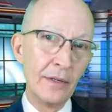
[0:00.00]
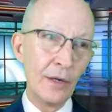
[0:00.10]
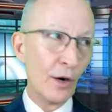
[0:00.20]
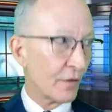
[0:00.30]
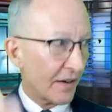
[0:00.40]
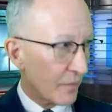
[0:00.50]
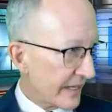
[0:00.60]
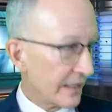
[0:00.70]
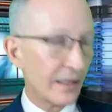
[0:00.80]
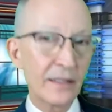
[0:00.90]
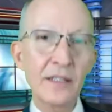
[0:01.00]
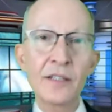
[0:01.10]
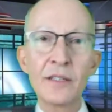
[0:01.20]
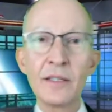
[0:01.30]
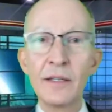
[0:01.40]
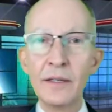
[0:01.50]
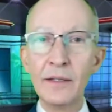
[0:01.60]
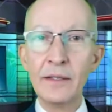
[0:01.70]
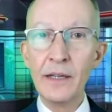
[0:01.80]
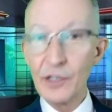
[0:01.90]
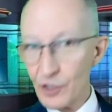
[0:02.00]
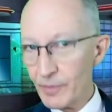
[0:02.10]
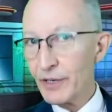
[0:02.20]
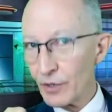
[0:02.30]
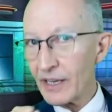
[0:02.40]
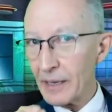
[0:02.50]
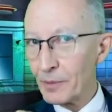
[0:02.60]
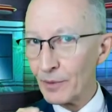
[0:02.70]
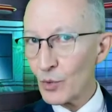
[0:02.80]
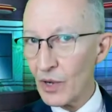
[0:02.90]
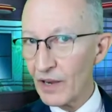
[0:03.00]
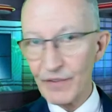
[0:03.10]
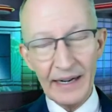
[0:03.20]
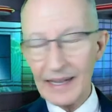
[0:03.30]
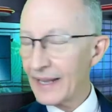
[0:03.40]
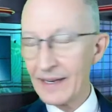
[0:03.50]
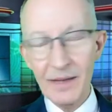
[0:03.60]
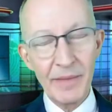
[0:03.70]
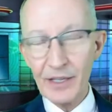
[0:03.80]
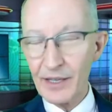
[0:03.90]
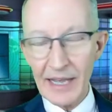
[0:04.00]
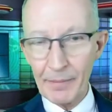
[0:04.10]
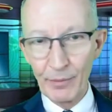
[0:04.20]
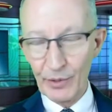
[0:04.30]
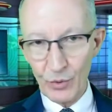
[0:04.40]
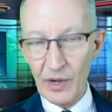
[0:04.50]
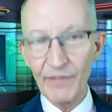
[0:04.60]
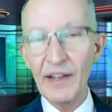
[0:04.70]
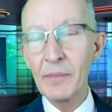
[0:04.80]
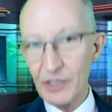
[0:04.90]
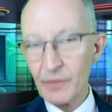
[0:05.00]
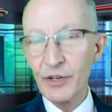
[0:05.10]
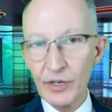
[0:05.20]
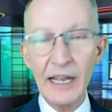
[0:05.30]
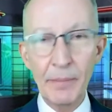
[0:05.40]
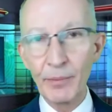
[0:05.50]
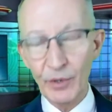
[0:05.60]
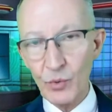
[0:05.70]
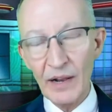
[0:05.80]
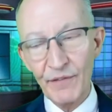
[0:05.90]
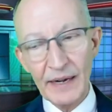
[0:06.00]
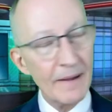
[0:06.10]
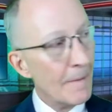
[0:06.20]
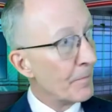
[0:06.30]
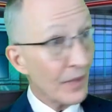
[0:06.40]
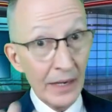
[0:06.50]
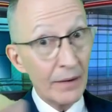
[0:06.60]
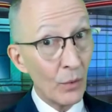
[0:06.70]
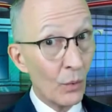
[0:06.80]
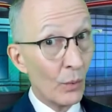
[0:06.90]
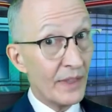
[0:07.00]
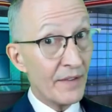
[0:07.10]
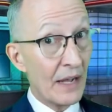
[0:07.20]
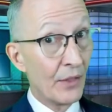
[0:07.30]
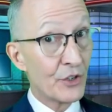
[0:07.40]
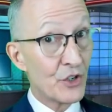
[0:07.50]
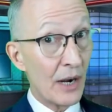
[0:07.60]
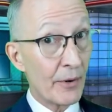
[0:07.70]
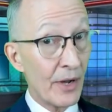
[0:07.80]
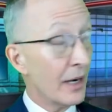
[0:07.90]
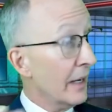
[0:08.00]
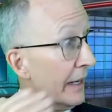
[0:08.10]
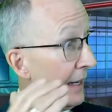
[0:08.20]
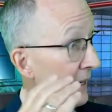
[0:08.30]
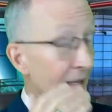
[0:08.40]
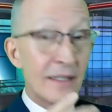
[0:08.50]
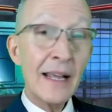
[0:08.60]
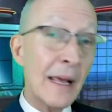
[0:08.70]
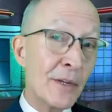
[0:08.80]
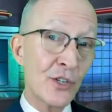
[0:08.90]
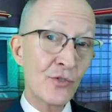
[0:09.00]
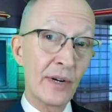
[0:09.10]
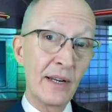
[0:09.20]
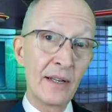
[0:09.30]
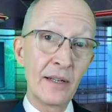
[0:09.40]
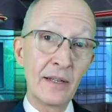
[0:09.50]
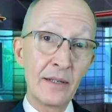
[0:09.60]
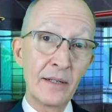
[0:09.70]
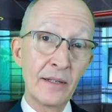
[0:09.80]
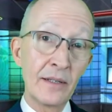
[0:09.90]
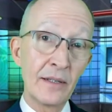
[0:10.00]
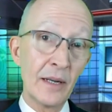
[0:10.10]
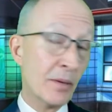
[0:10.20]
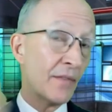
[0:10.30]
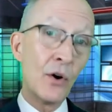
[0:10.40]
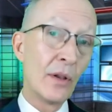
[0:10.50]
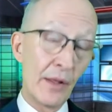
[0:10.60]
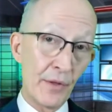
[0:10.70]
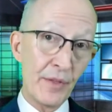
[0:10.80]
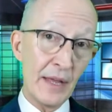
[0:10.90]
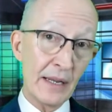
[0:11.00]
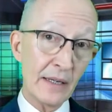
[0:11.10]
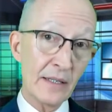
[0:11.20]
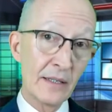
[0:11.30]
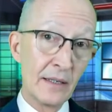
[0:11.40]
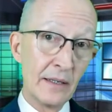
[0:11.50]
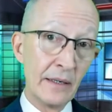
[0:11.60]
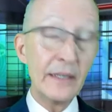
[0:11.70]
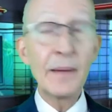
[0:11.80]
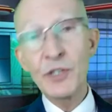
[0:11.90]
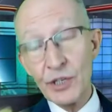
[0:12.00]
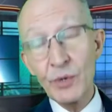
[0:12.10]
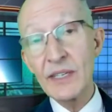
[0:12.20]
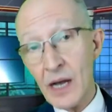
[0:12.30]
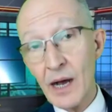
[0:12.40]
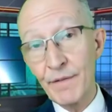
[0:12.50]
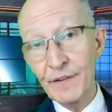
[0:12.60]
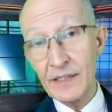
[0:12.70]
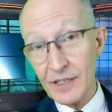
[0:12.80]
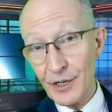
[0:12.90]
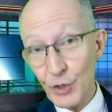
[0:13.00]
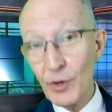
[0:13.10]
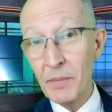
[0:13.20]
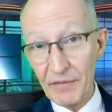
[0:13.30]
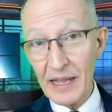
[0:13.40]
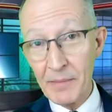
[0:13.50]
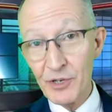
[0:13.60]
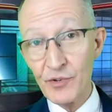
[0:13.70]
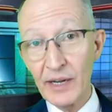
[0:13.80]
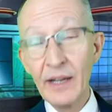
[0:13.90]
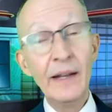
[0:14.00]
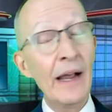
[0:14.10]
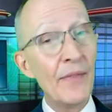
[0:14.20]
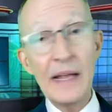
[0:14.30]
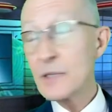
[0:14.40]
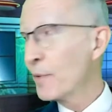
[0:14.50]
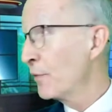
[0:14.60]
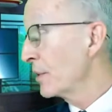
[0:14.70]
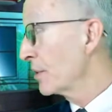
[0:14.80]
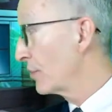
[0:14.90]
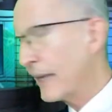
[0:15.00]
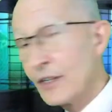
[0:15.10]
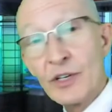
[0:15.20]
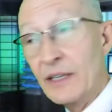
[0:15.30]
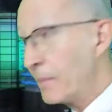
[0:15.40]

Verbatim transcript: over everybody else assuming you're capable and qualified. I cannot make you capable or qualified, but assuming you're capable or qualified, whether you've held the job or not, it's chemistry above all other things. Number two is confidence in you above chemistry. And that's before the credentialing, the